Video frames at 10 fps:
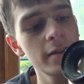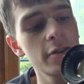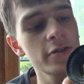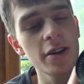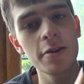
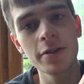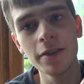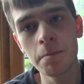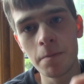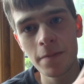I'll show
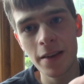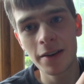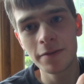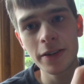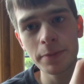you.
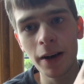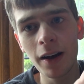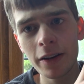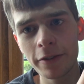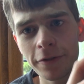It's
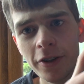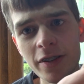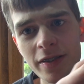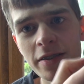my first